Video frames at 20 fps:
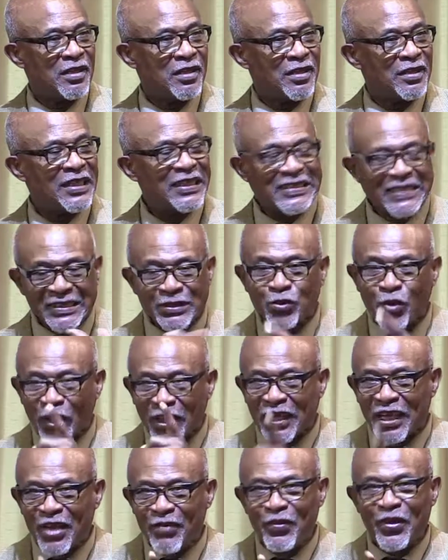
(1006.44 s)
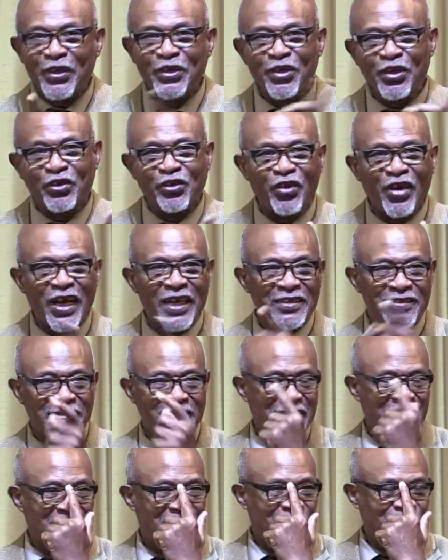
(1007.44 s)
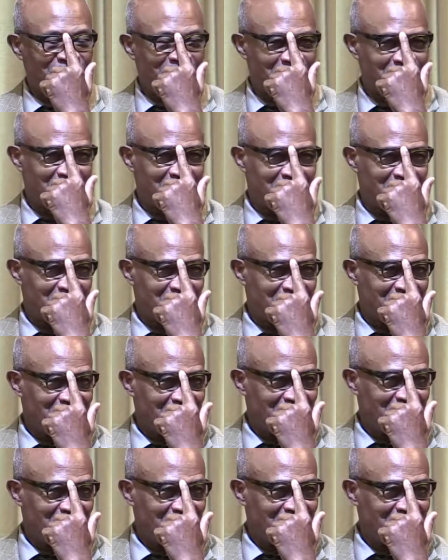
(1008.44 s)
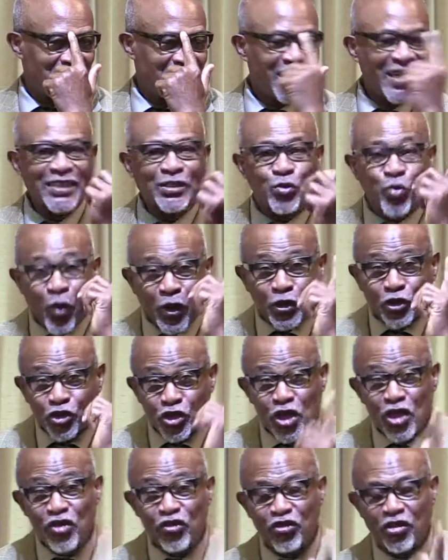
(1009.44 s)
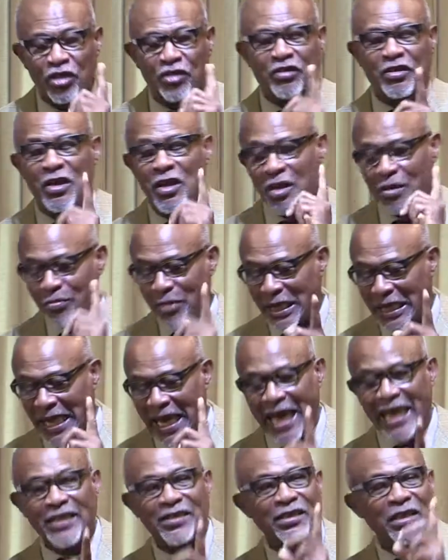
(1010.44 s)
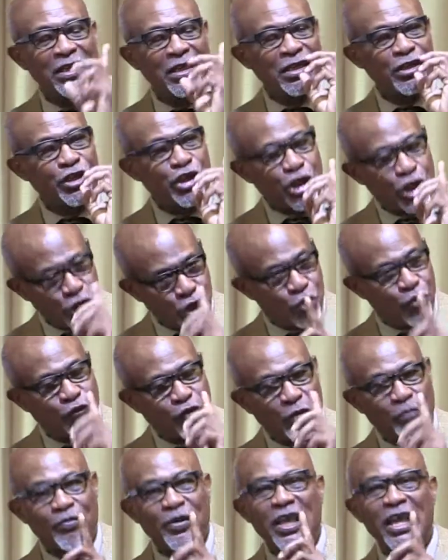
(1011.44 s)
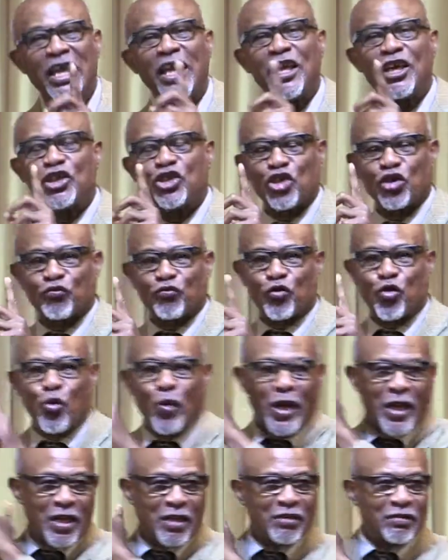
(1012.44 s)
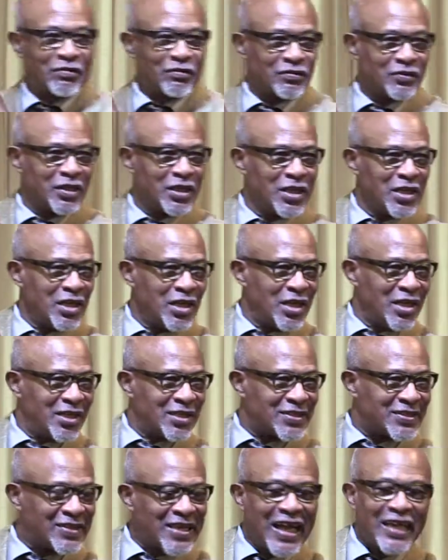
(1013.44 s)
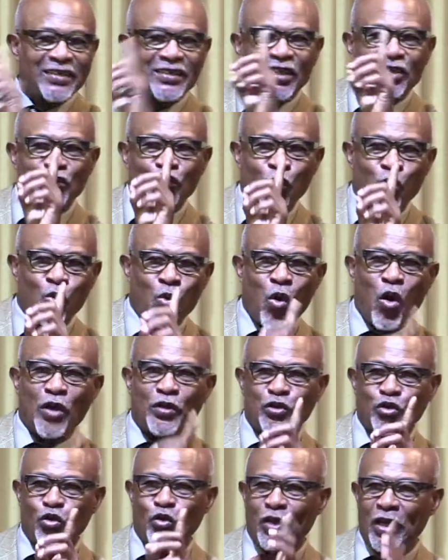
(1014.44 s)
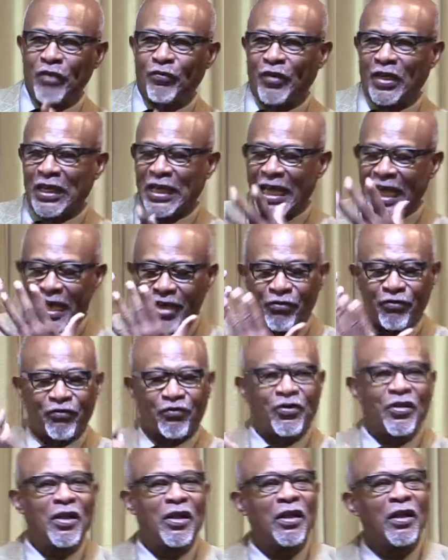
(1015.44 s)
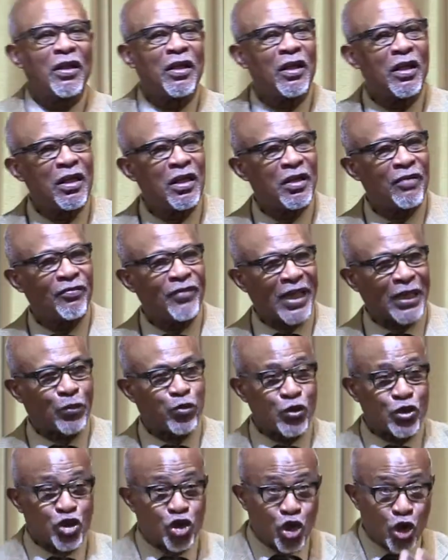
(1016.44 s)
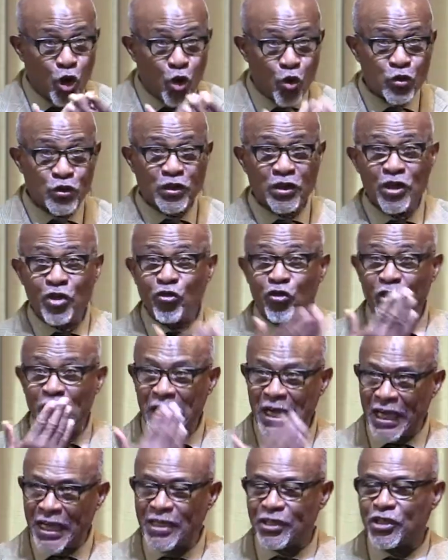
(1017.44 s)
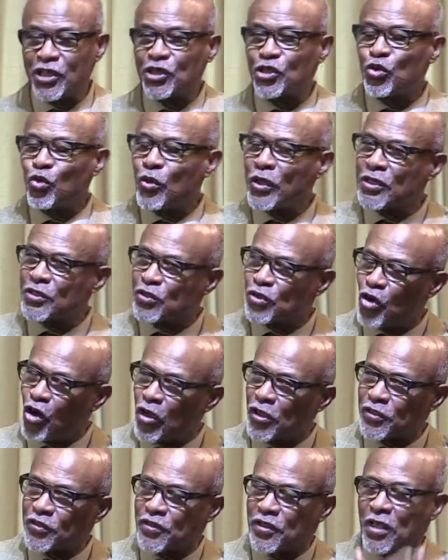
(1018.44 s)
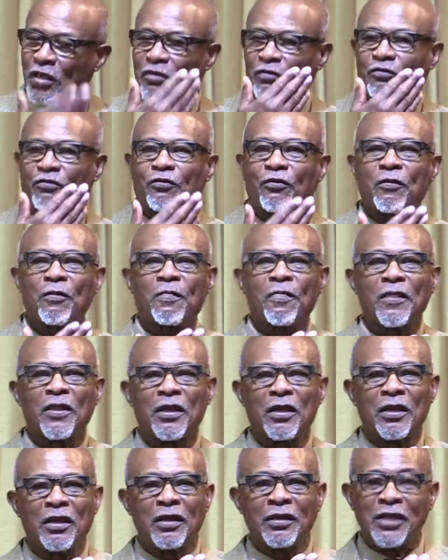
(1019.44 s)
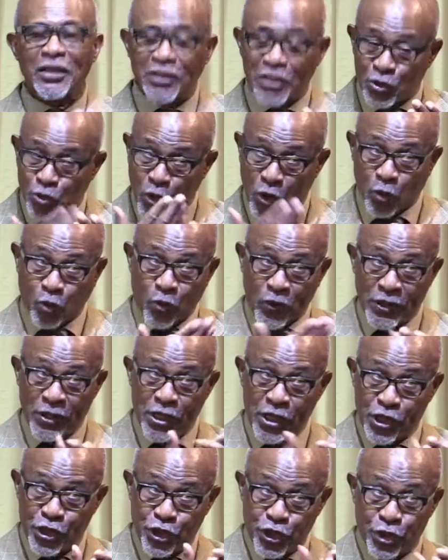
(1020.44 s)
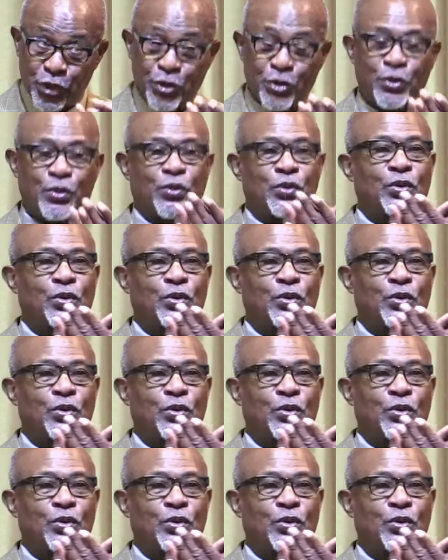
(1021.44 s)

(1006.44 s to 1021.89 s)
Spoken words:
This is what living the Christ life is. That's what Jesus began to do from the age of 12, starting to want to live a life that was closely related to his God self. This is what we need to do.